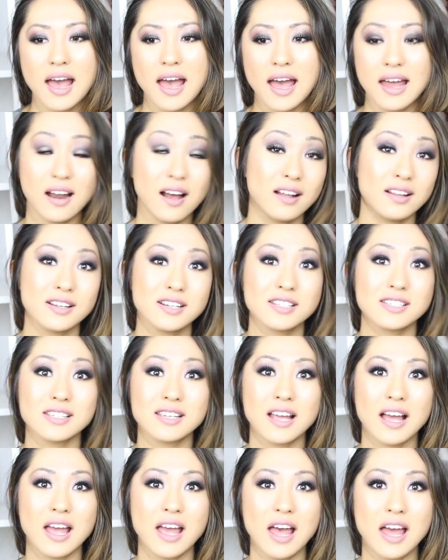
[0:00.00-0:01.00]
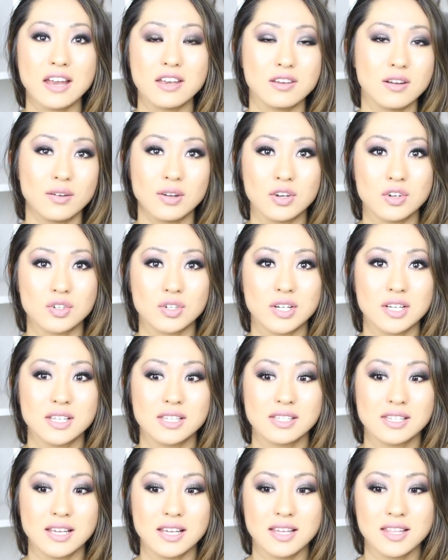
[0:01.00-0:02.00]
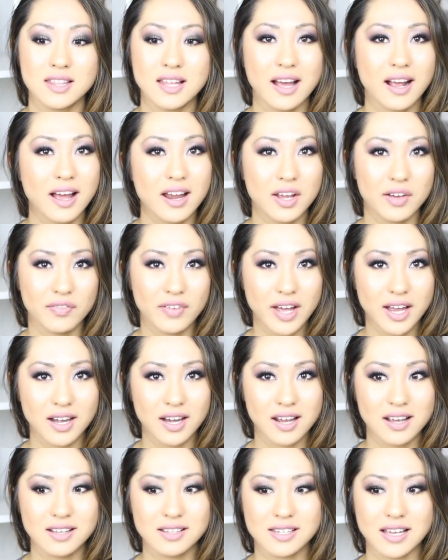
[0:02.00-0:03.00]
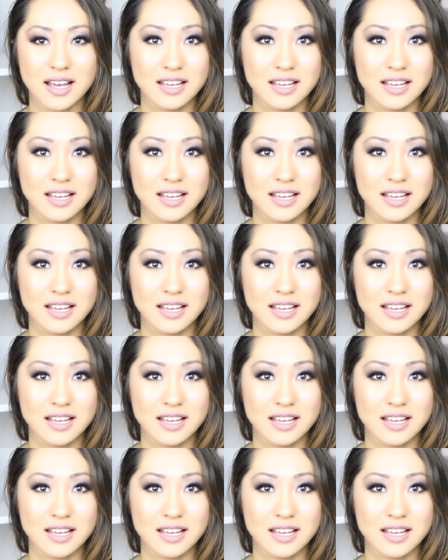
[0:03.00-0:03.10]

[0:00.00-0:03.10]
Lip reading: And honestly, I had no interest in that kind of finance.